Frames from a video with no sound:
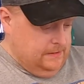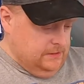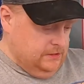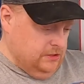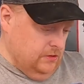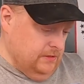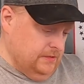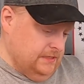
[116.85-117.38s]

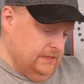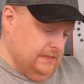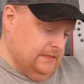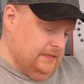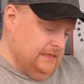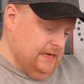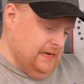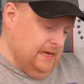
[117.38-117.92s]
So this
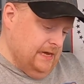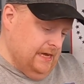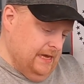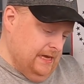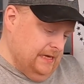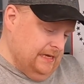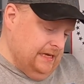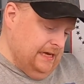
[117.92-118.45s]
is
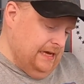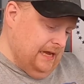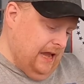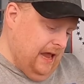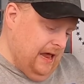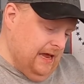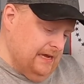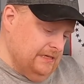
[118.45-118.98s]

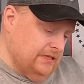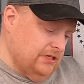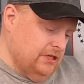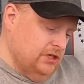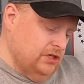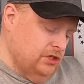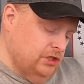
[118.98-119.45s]
Eli's